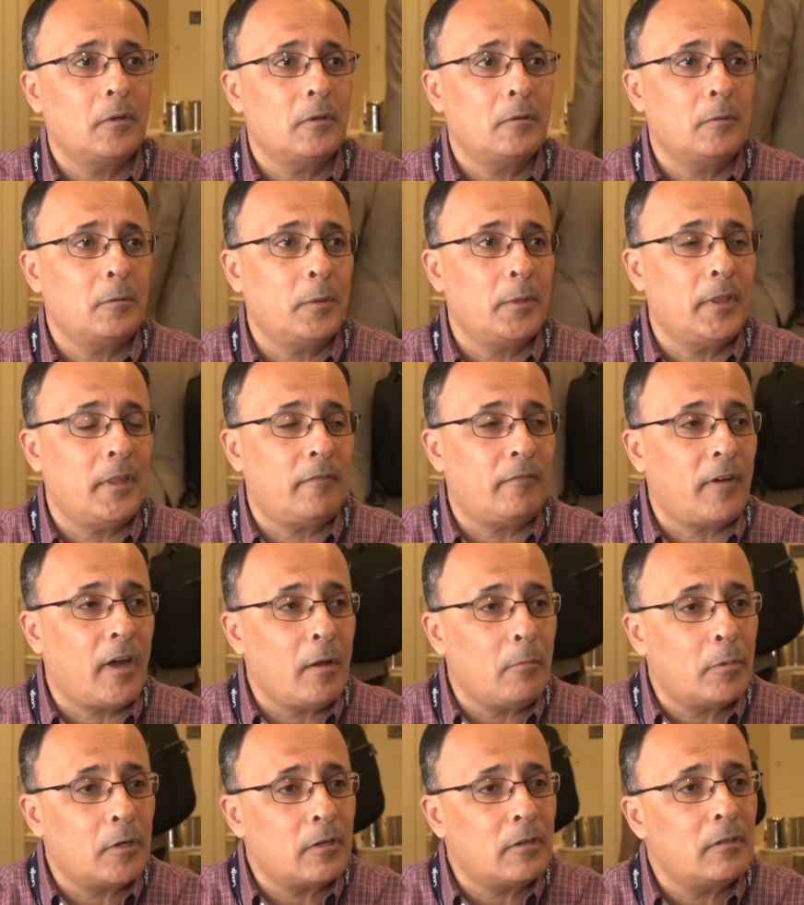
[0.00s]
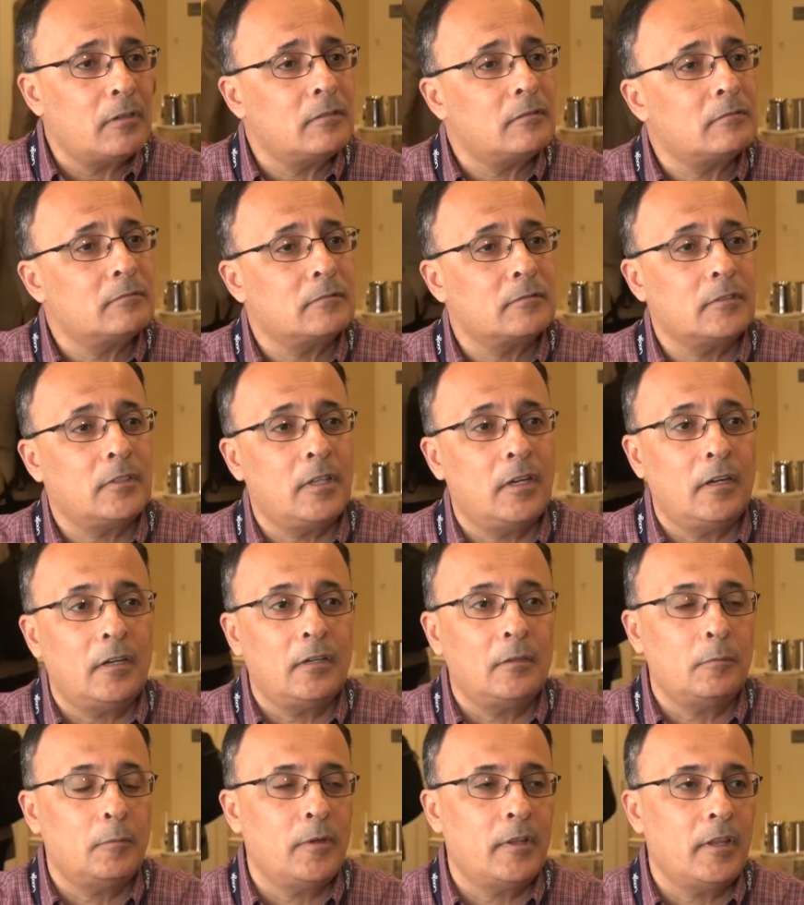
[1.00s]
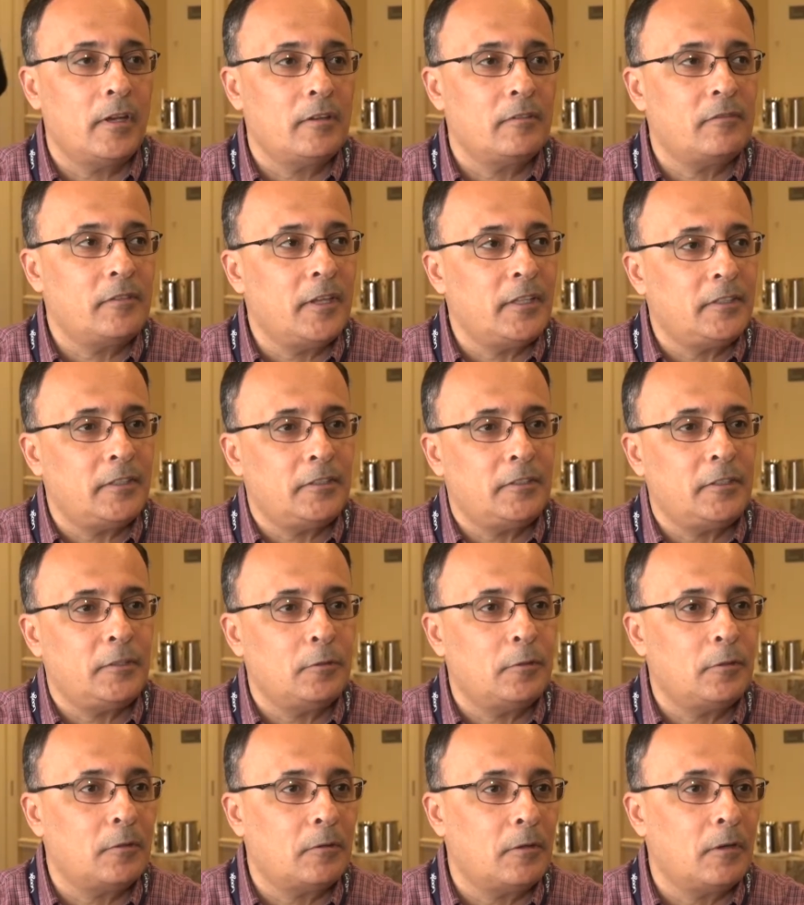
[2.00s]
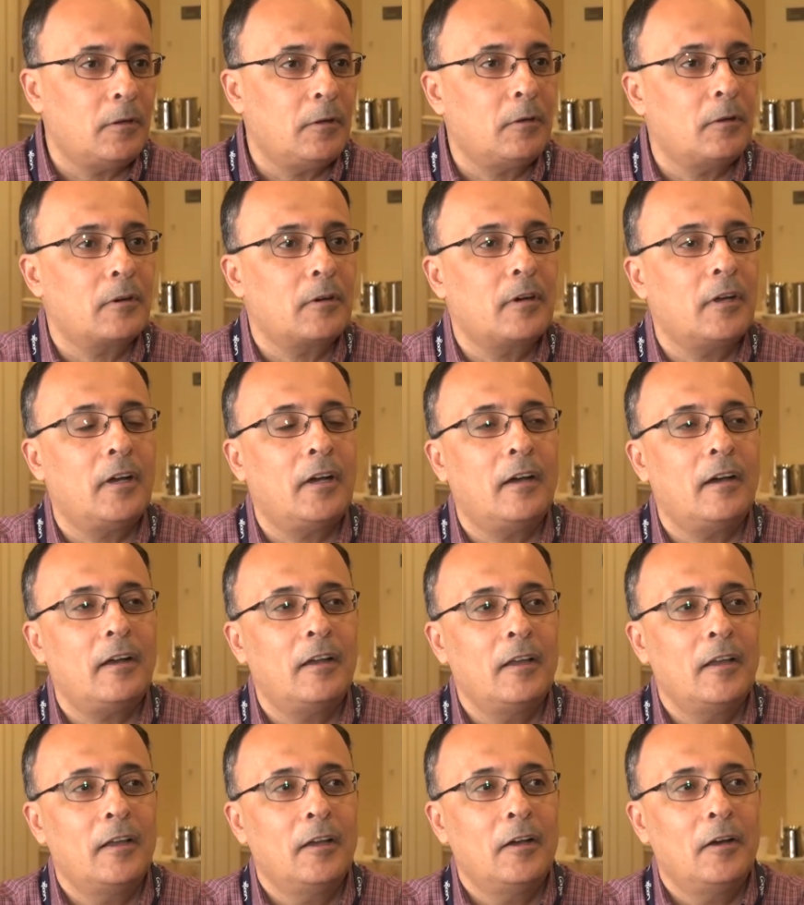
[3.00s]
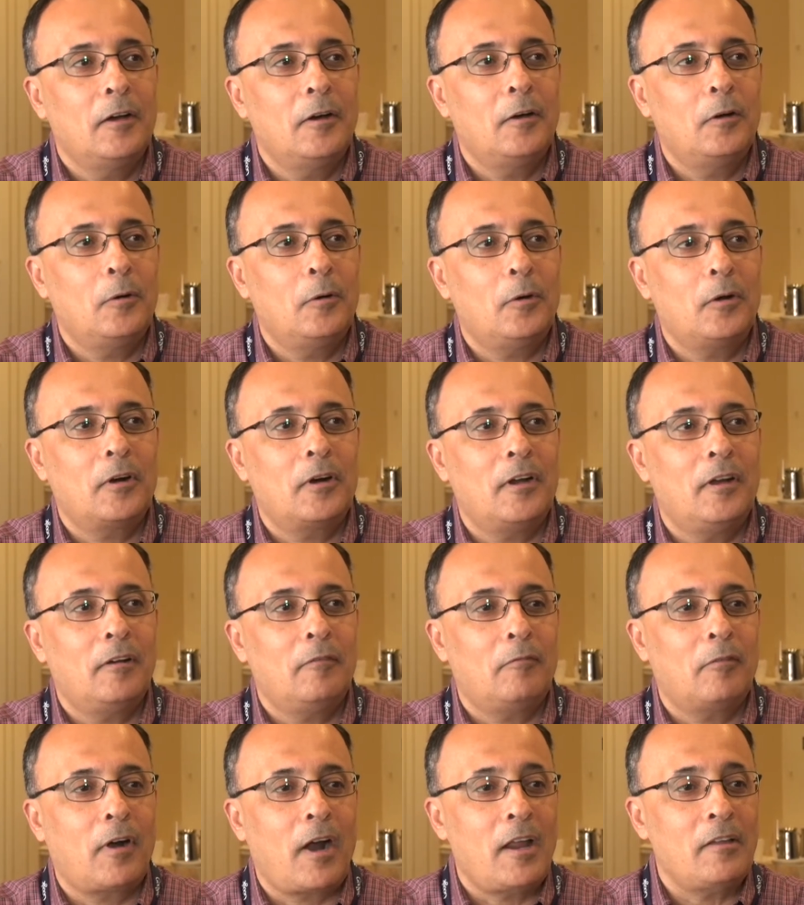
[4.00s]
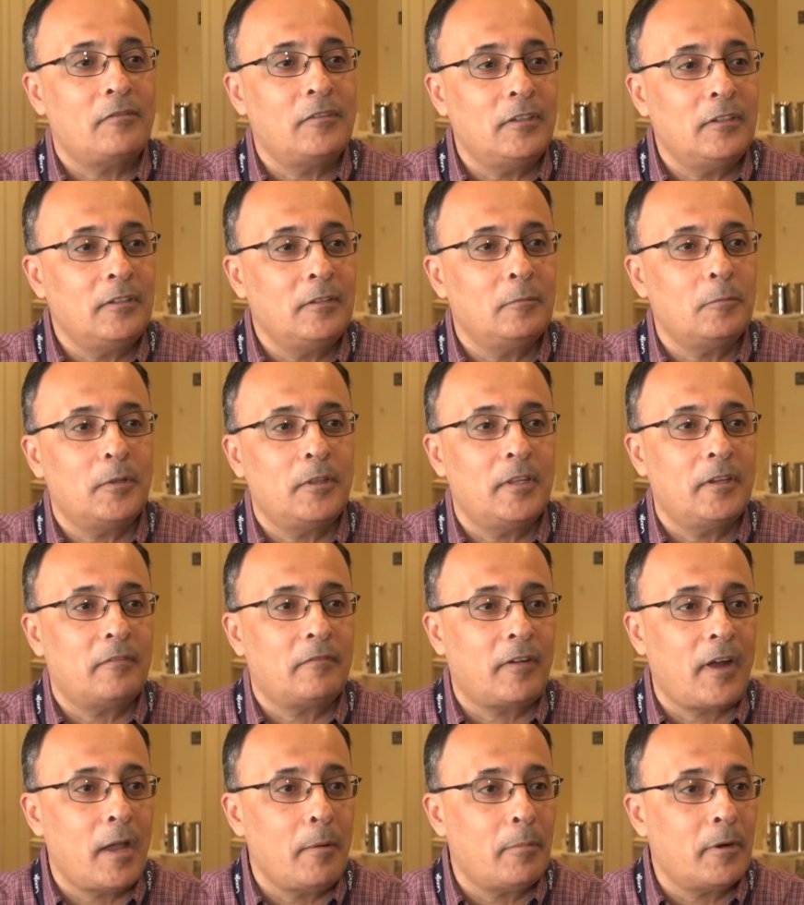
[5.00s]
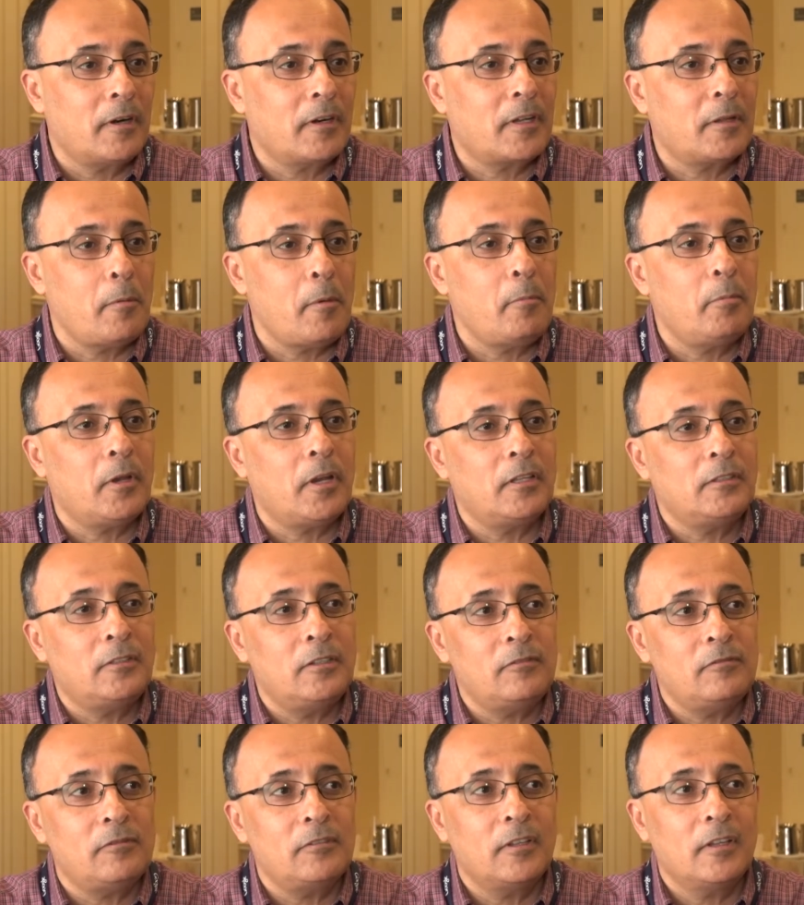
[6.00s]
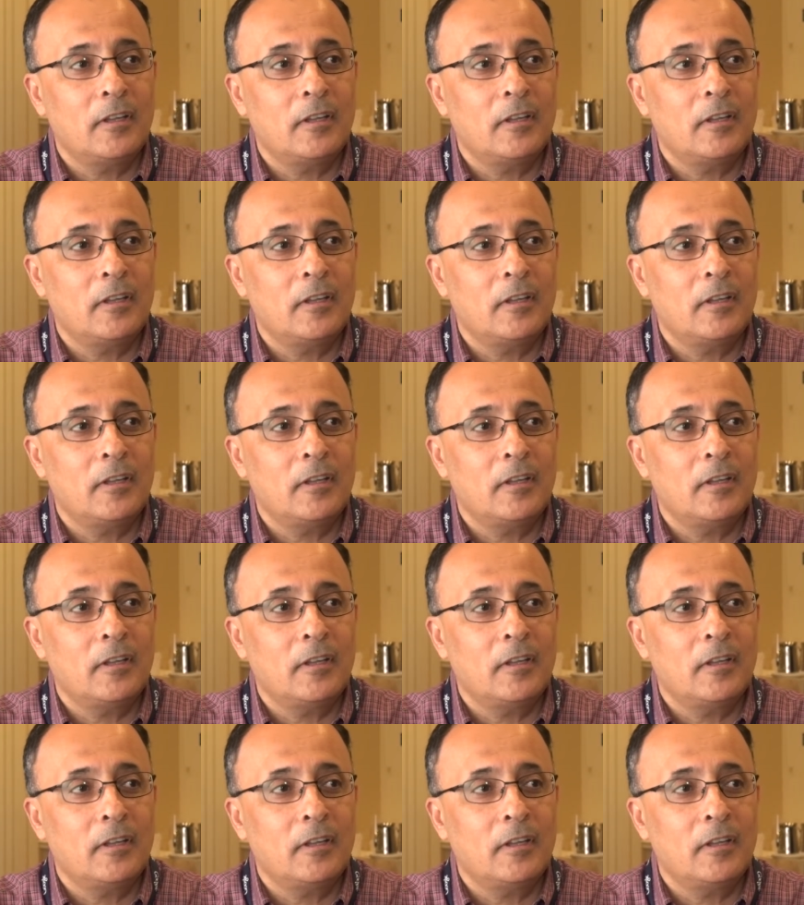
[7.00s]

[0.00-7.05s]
with the fiber, you know, whether it's ATT or, or, uh, or uh, Verizon with their fiber capabilities,